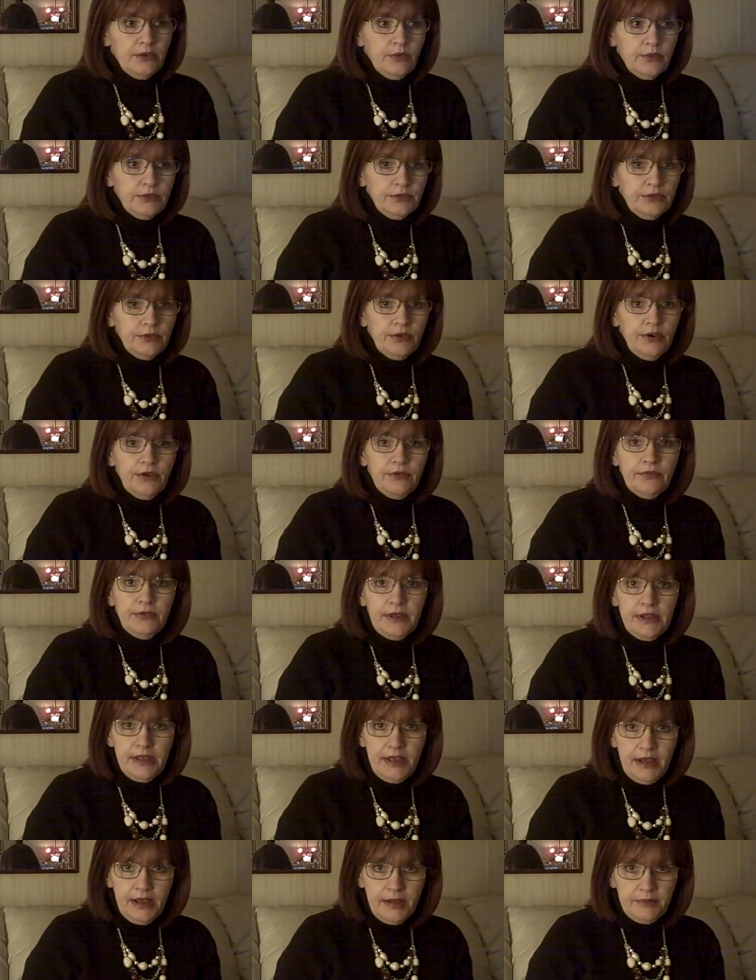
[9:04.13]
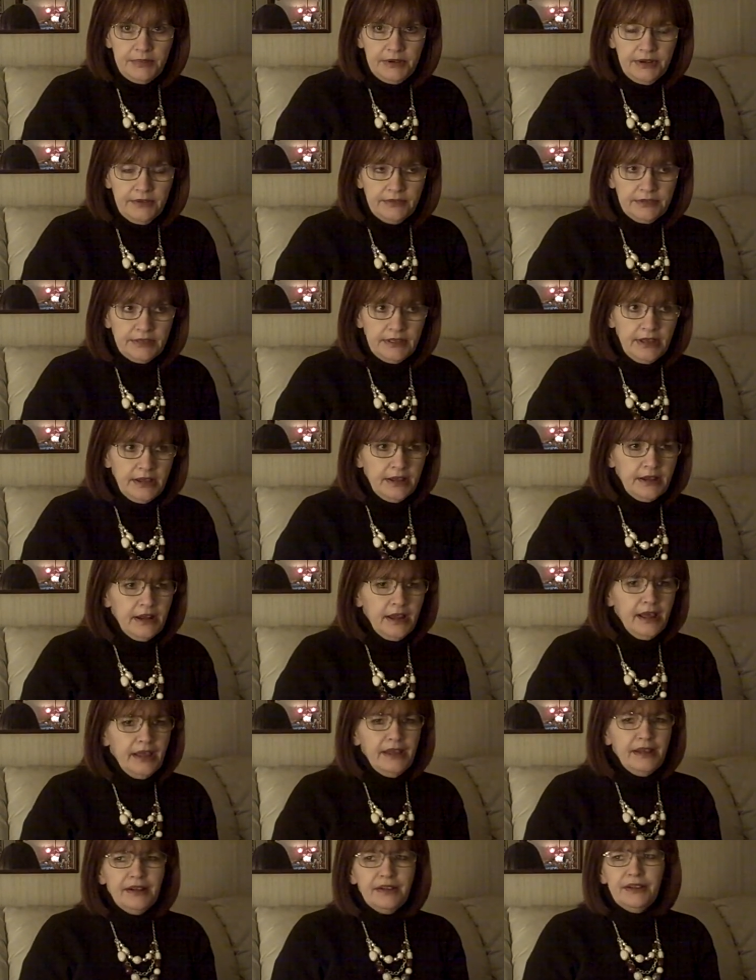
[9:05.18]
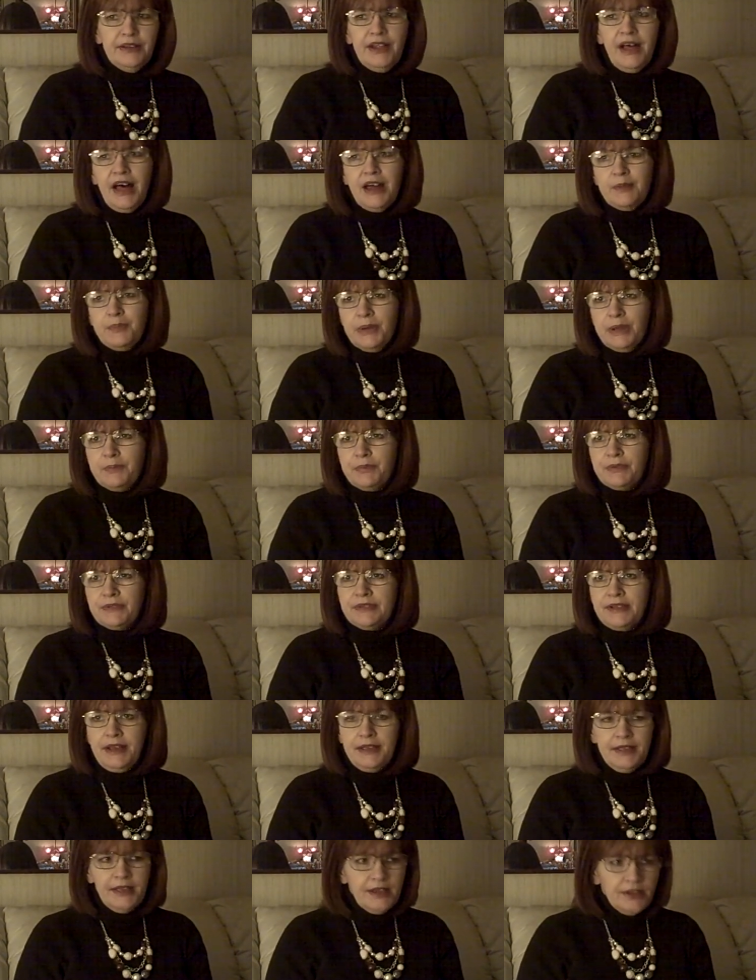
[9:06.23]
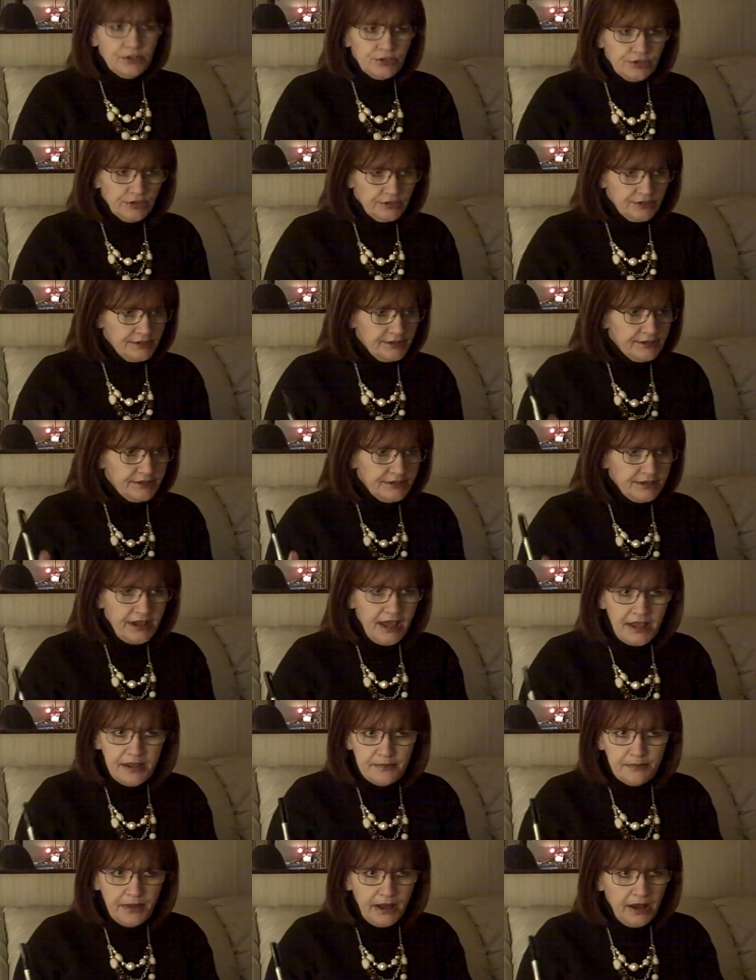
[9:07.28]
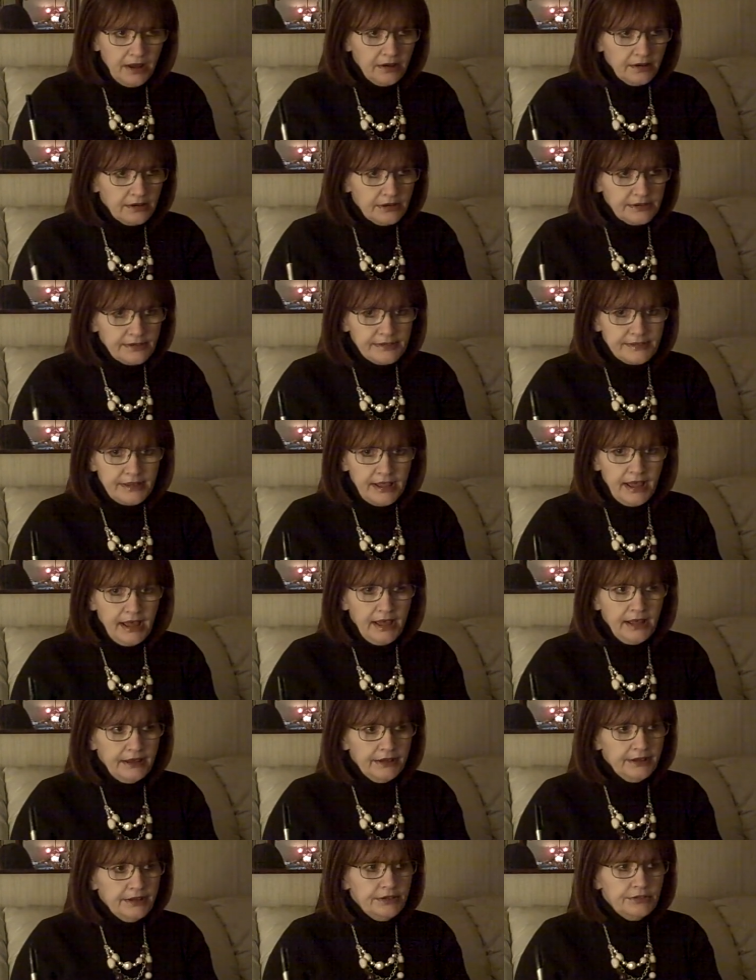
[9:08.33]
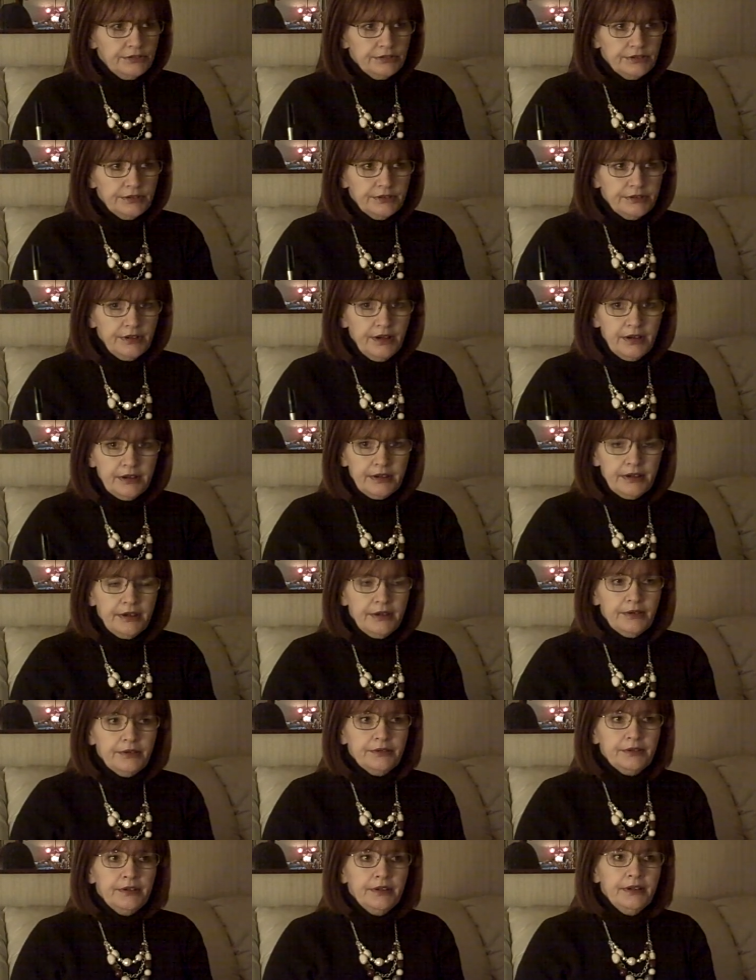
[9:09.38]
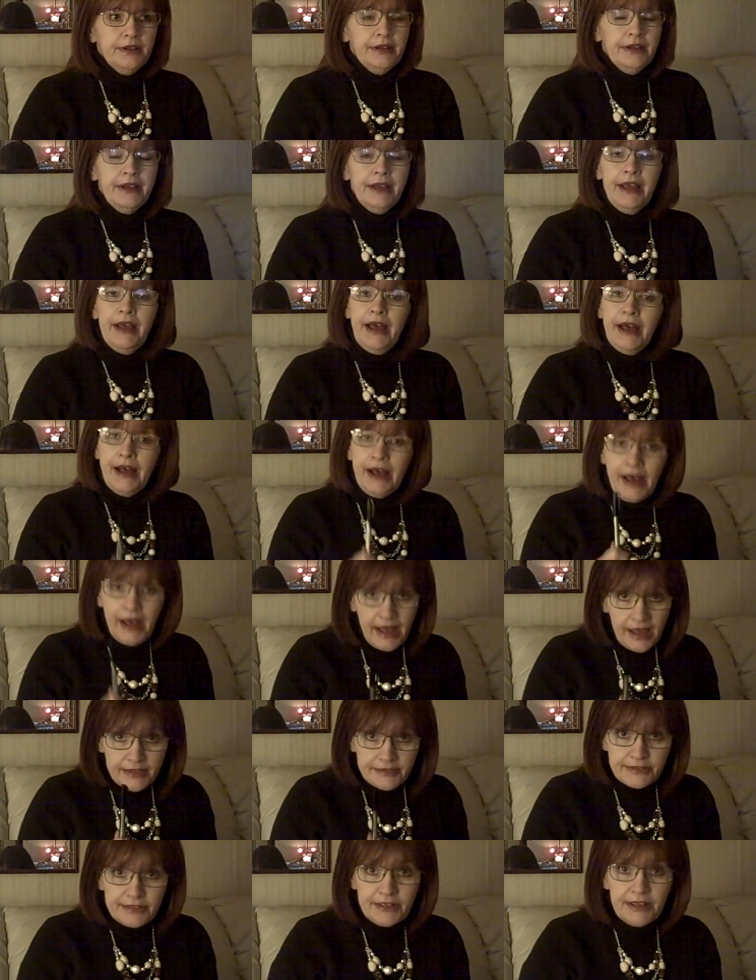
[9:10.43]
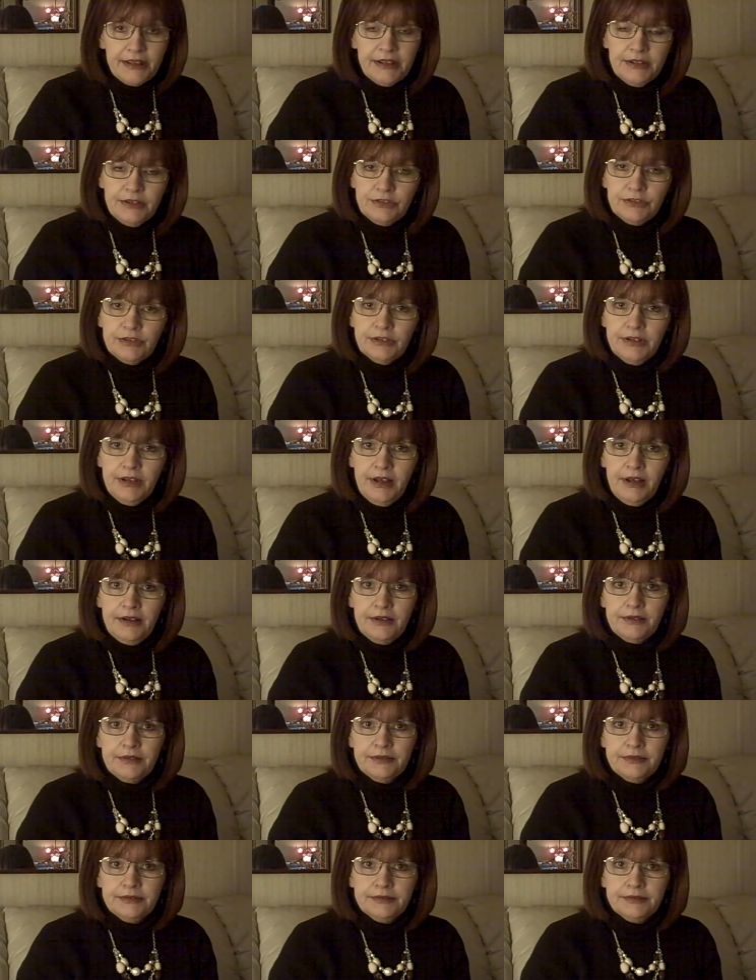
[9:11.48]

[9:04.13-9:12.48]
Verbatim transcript: going through her rehab and everything. And and a lot of people say he should stay by her side. He should not go. I say he should go.